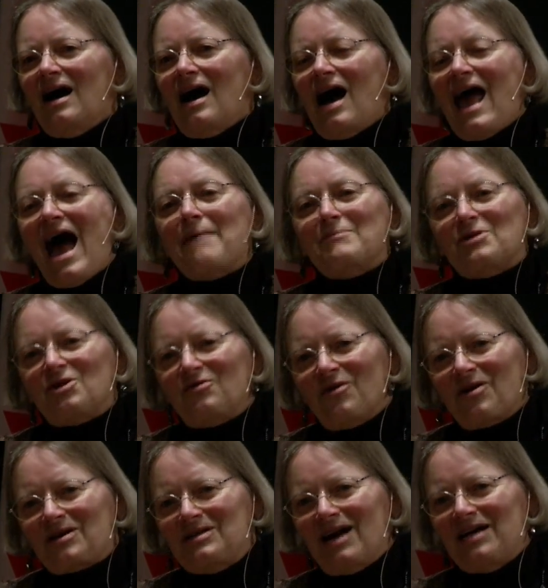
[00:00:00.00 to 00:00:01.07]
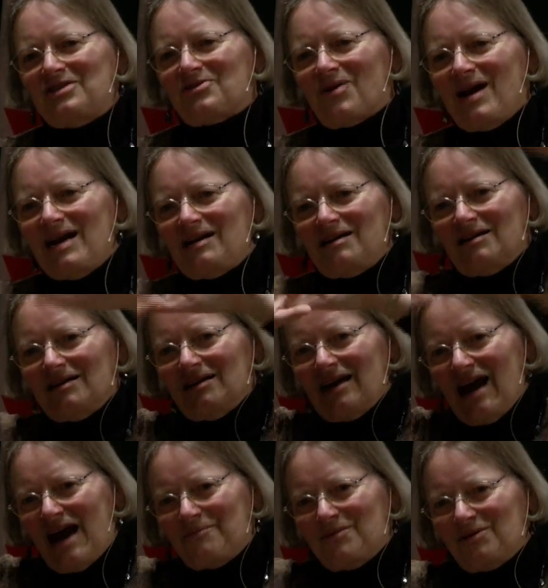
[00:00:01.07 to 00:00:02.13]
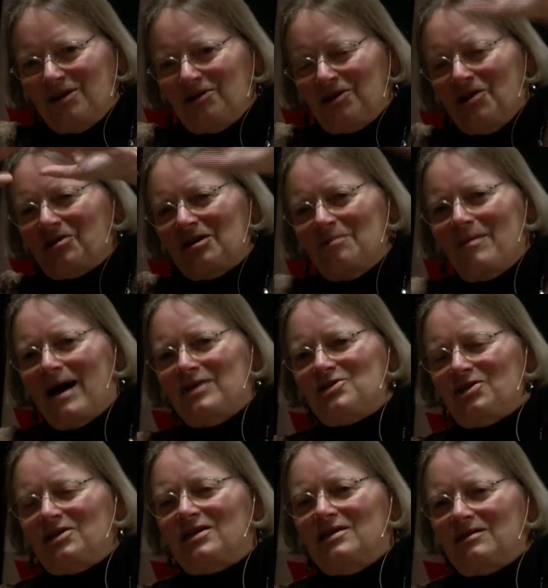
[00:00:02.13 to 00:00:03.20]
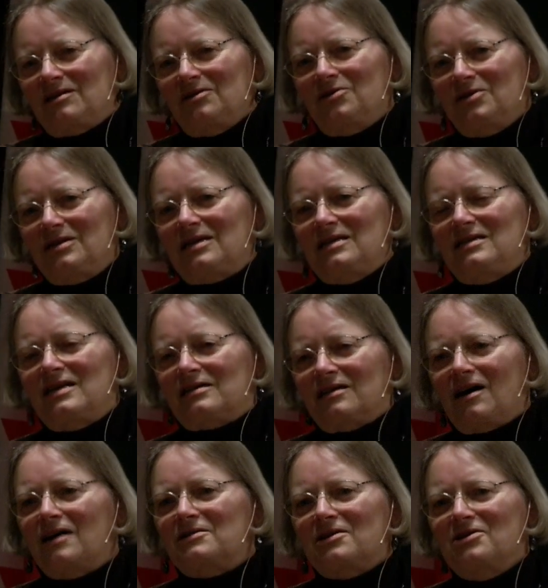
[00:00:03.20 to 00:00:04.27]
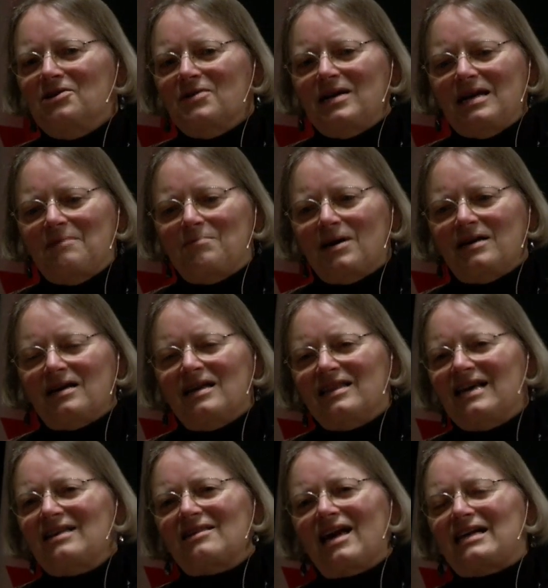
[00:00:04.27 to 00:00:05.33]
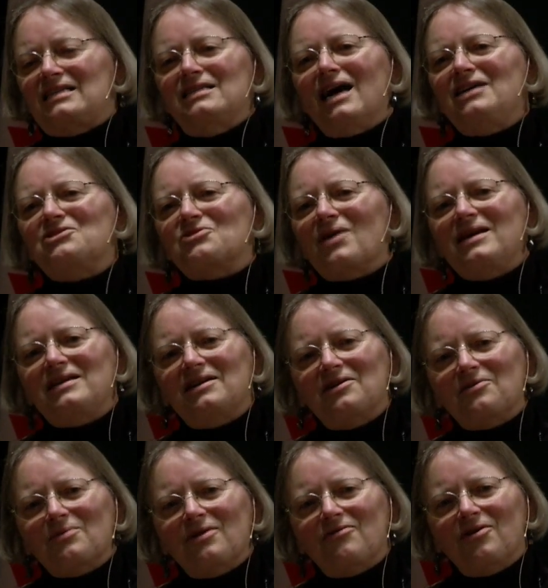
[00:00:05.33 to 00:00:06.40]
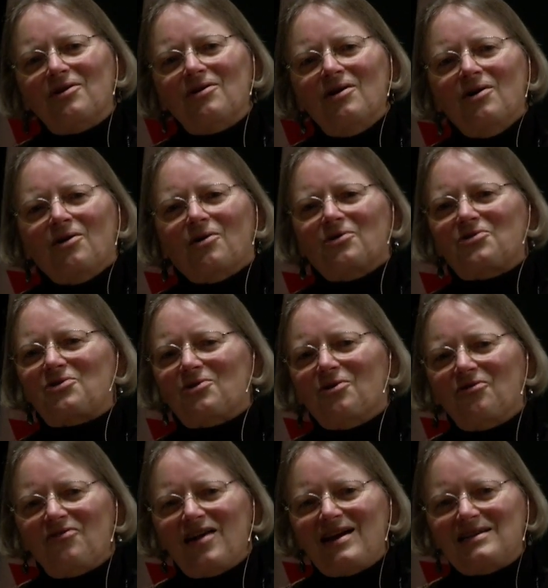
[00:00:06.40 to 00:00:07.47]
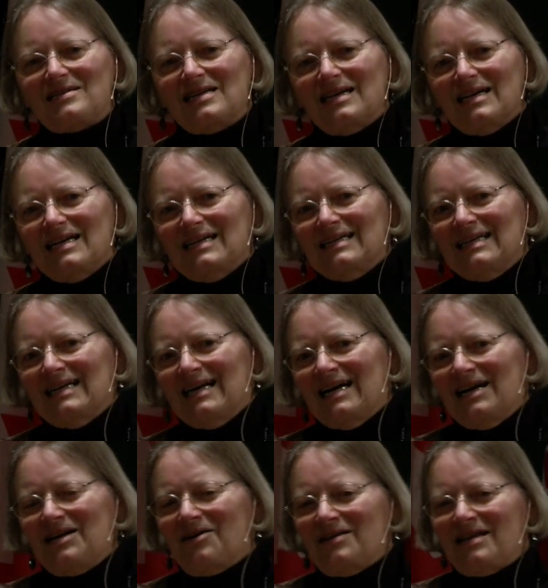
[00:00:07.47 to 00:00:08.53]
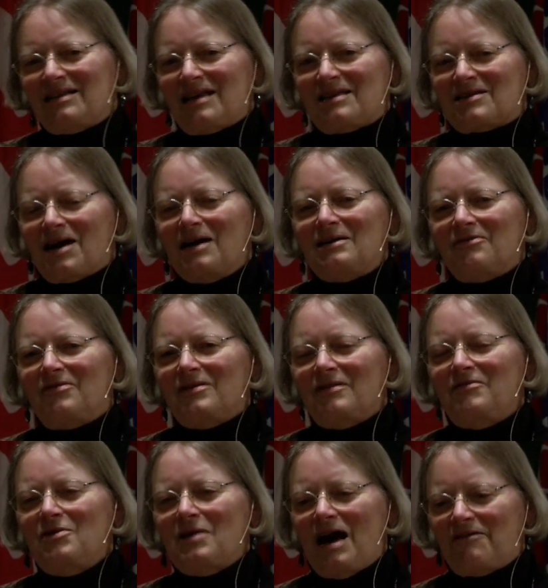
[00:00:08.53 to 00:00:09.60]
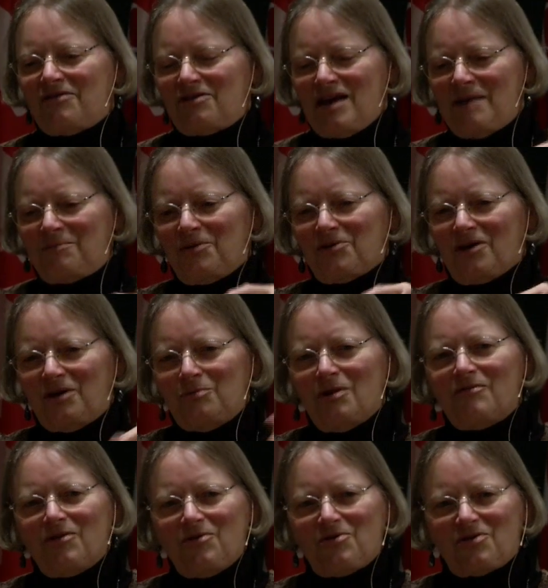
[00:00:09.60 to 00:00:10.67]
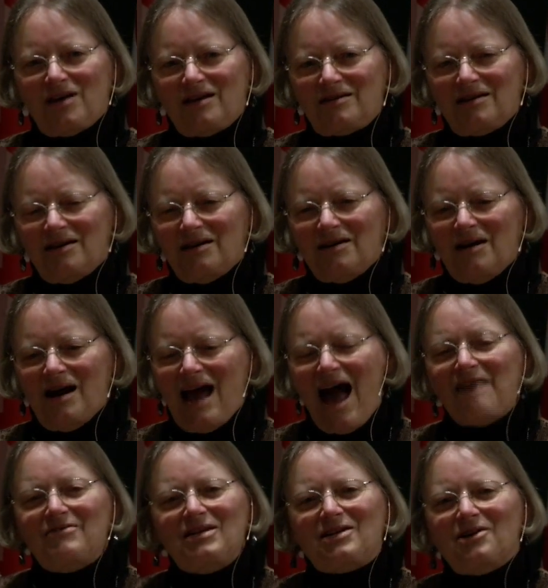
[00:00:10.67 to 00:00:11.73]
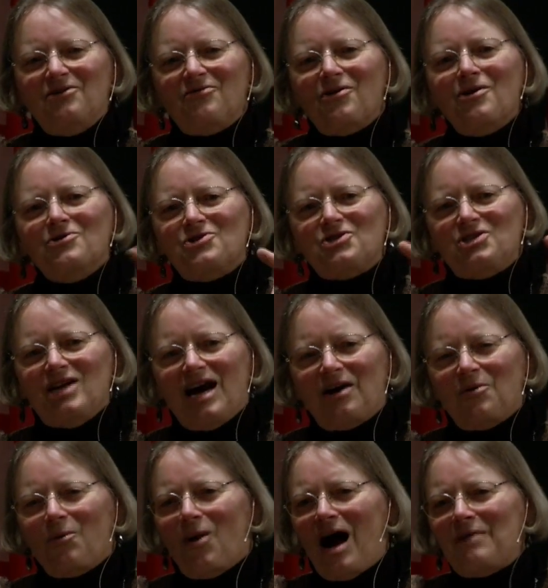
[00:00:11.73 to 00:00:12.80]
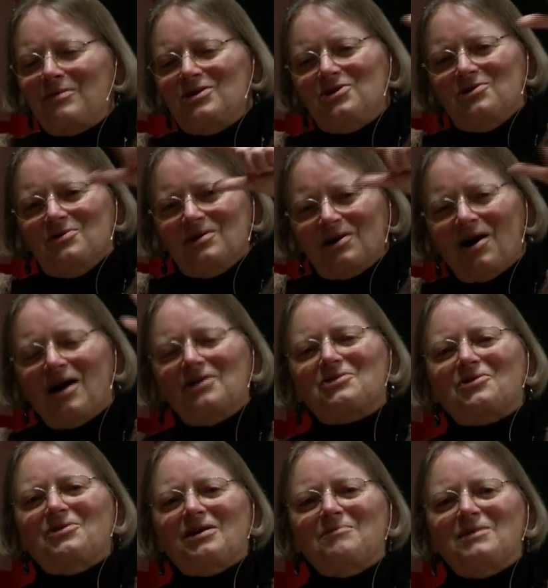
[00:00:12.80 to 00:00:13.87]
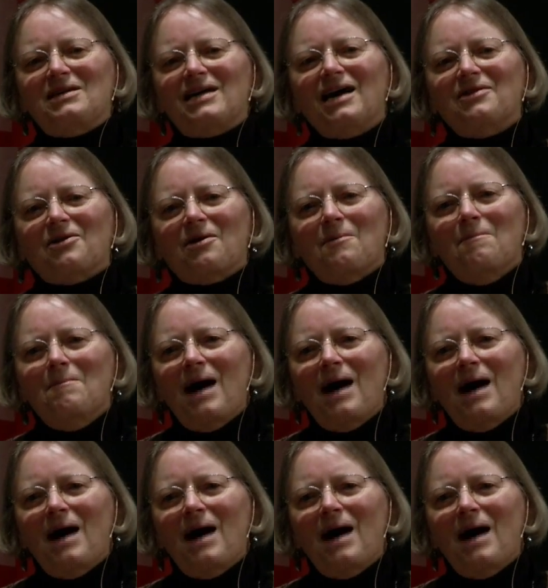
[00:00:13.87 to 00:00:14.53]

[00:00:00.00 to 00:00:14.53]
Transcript: Atmospheric nitrate, you can imagine good continuity, but things like nitrate in a river or sulfate, it's kind of, if you have samples on rivers that haven't converged yet, why would you contour them together?